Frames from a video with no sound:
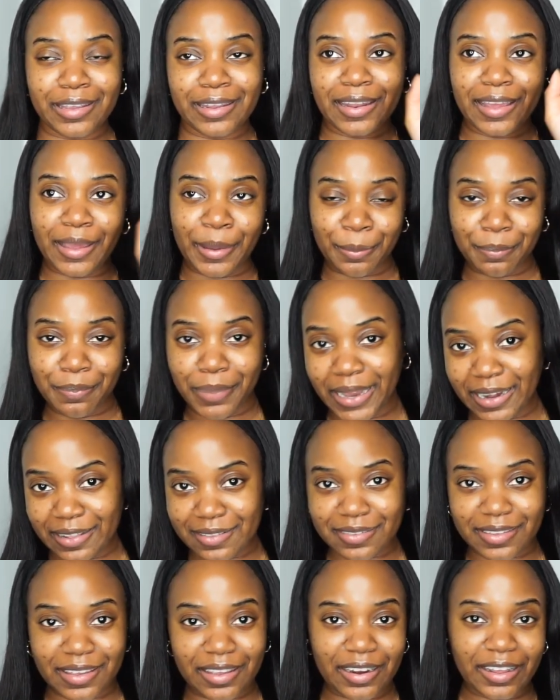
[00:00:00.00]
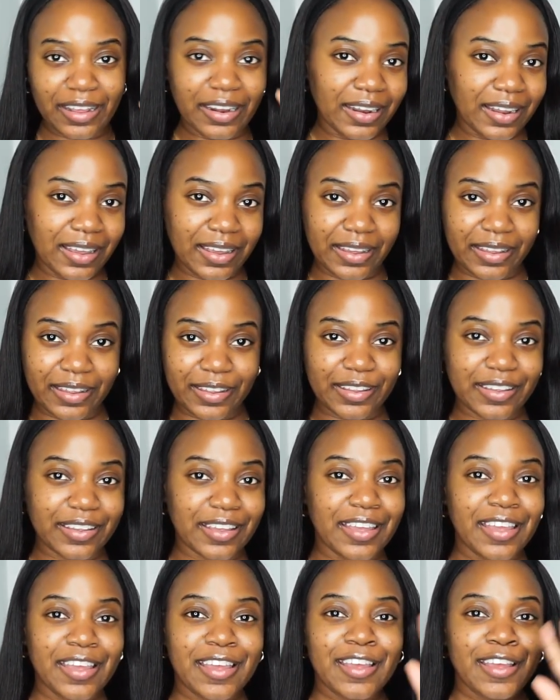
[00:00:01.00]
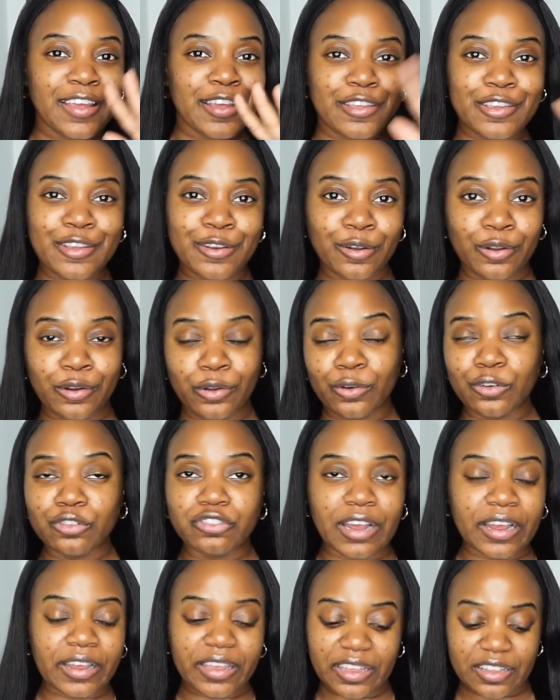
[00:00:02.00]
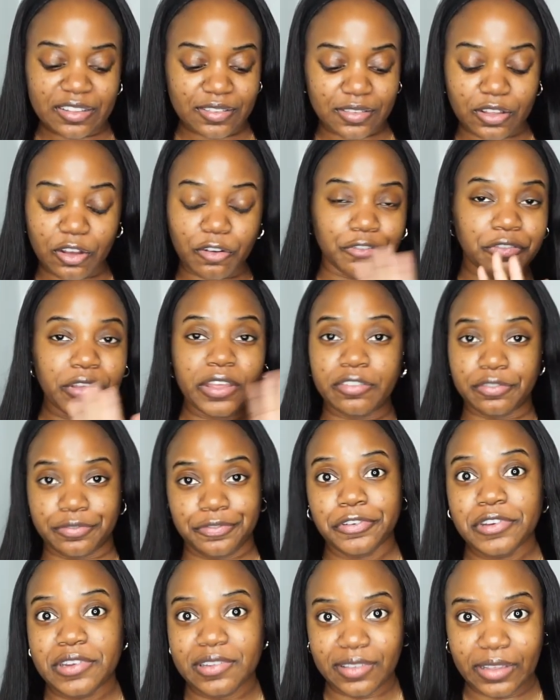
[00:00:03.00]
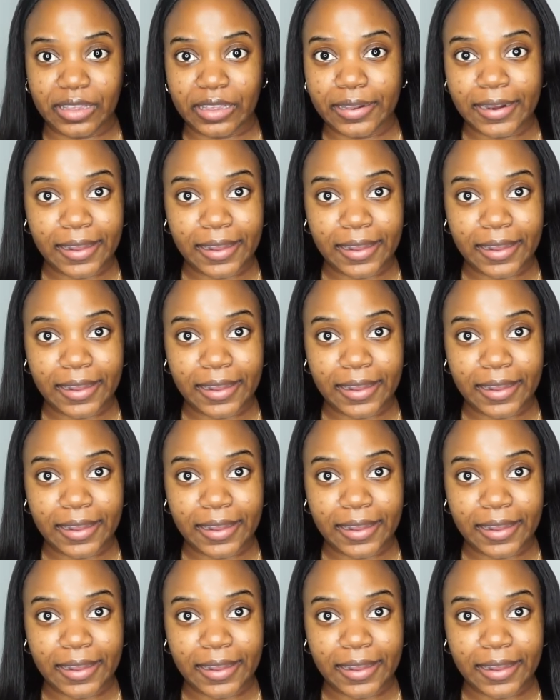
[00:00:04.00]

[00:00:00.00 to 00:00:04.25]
in like belly skin and like, you know, no jacket and stuff, it's freezing.